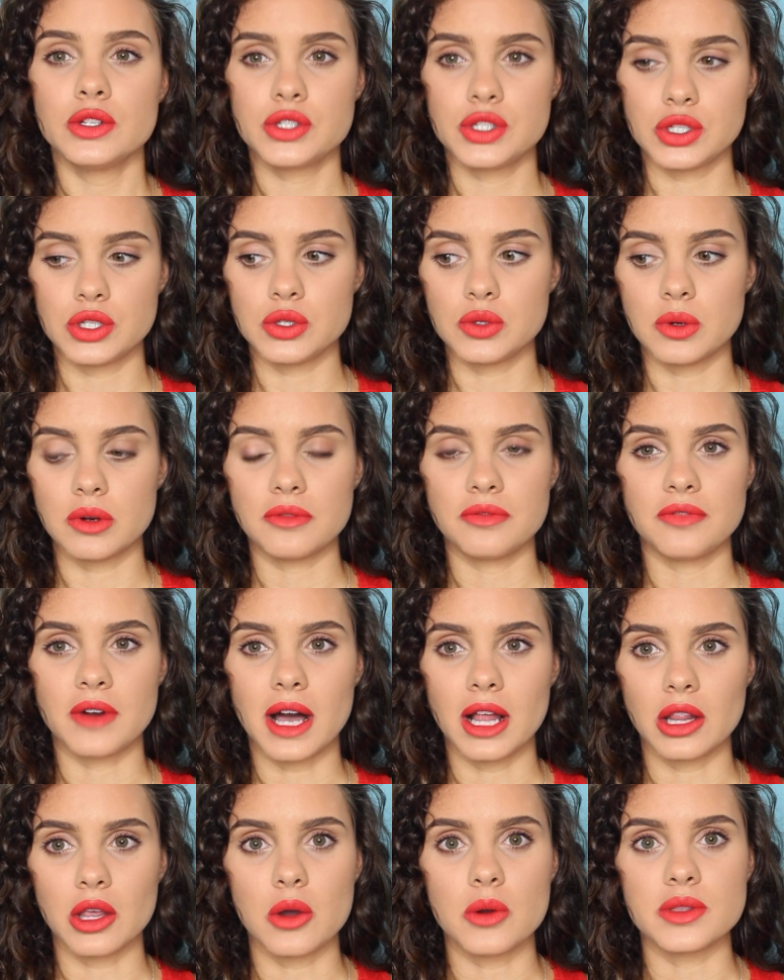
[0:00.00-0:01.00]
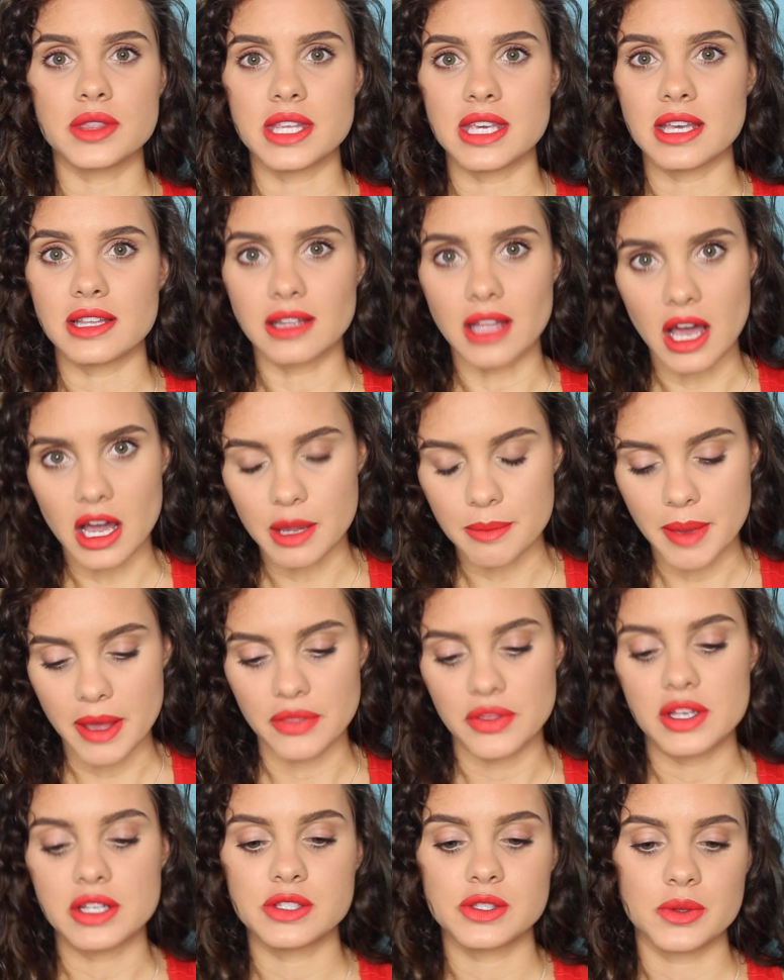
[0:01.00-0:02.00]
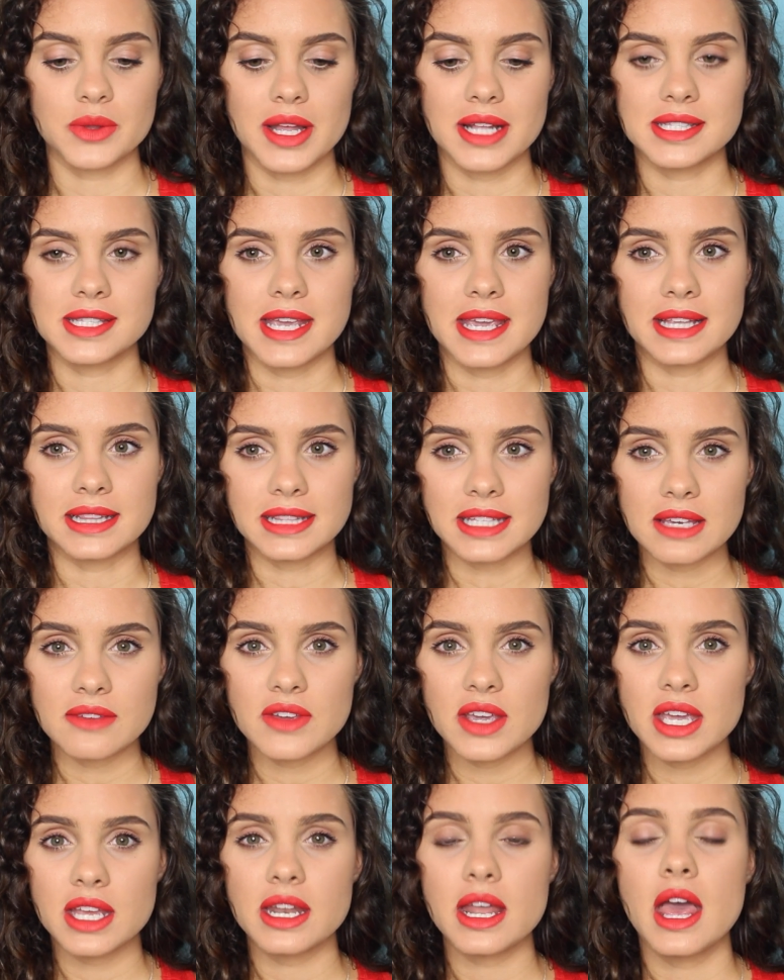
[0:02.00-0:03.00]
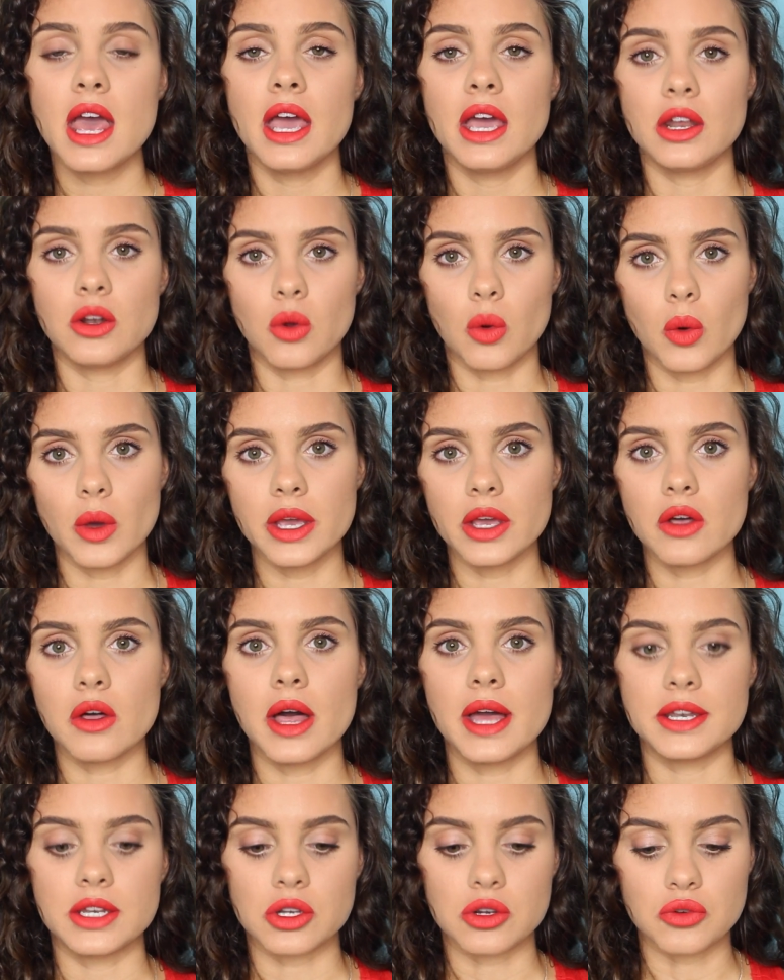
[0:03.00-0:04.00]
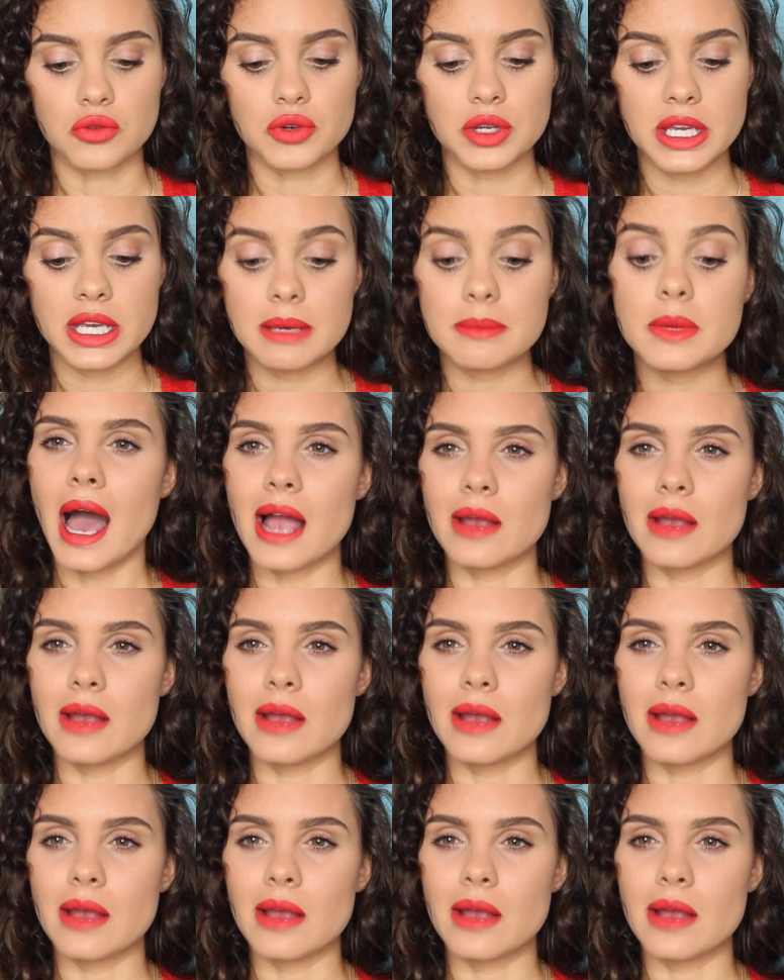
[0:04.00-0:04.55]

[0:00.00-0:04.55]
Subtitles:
to follow the lock method. So that's a leave-in, an oil, and a cream.